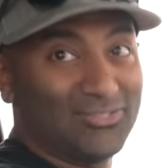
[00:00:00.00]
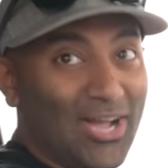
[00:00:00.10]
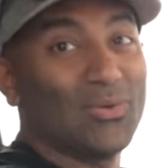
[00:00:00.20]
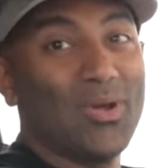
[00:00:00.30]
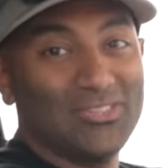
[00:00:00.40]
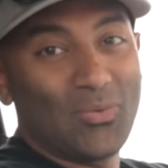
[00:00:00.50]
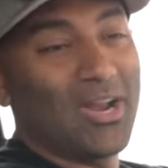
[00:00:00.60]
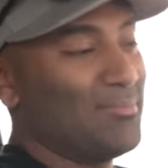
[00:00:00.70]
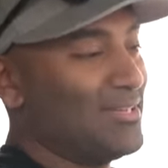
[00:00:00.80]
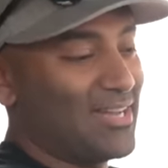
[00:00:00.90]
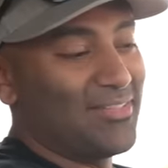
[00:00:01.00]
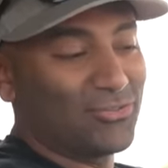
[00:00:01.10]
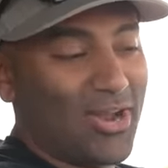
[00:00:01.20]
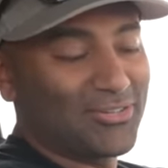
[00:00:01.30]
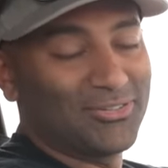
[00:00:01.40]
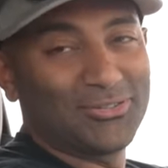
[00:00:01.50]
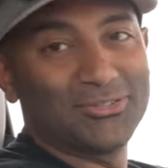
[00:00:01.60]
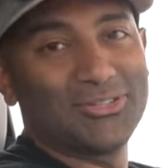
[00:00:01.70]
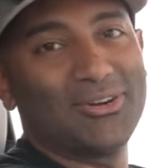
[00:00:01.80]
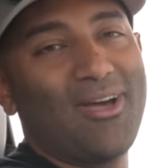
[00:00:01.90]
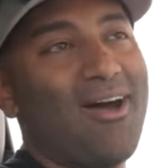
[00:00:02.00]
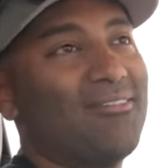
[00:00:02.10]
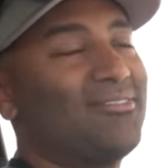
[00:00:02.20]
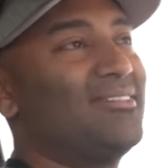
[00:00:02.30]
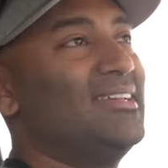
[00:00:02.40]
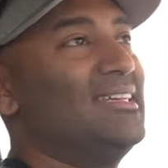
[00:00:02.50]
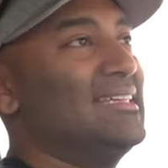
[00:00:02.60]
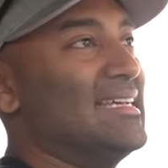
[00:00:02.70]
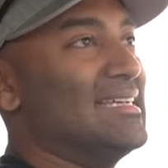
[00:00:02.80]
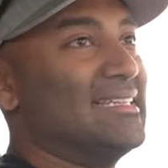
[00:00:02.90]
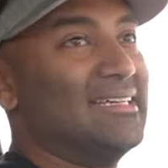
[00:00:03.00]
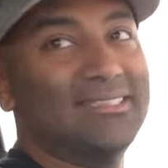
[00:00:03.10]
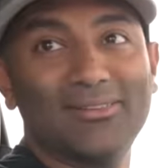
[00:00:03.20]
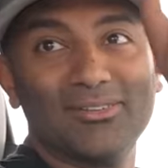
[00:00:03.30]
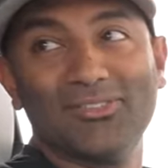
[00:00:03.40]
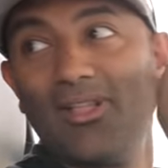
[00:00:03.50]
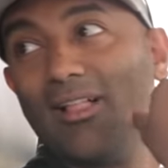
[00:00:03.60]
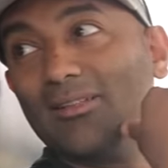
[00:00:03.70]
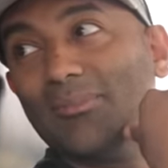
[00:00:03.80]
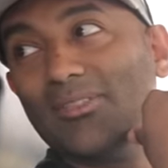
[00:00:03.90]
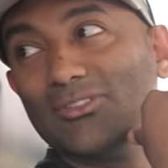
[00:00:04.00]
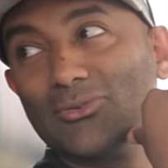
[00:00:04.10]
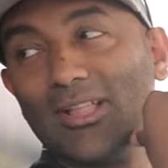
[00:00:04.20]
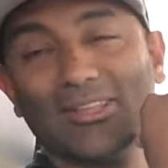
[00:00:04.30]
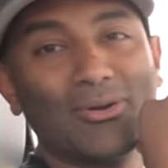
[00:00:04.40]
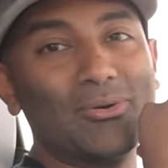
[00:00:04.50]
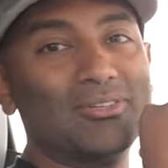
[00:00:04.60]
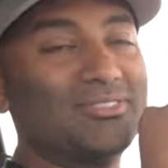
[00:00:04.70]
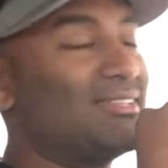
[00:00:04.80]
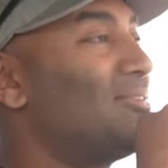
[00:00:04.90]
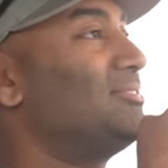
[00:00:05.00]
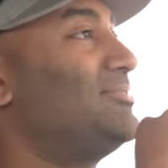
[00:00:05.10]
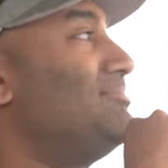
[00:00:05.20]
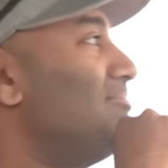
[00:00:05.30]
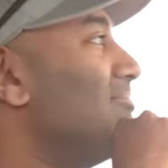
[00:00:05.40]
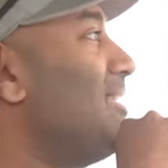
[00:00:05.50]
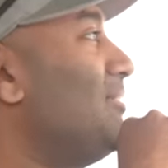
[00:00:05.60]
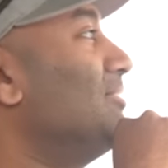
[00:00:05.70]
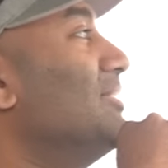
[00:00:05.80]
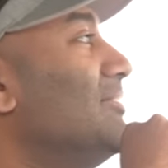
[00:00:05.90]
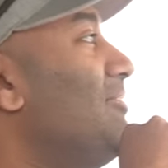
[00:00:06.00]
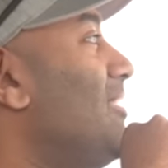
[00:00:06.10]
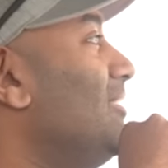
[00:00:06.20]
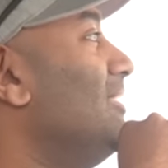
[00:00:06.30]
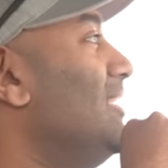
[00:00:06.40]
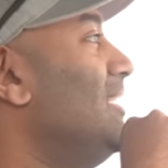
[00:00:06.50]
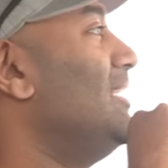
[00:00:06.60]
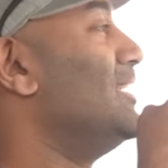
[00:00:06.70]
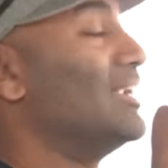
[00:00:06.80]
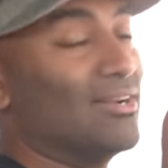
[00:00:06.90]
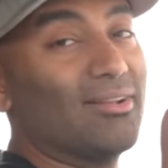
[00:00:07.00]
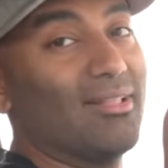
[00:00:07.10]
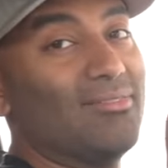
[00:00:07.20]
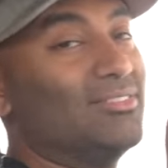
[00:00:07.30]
sideways quite a bit, had the traction control turned off and uh, did a little slalom on this rally course and that was that was good fun. You're gonna love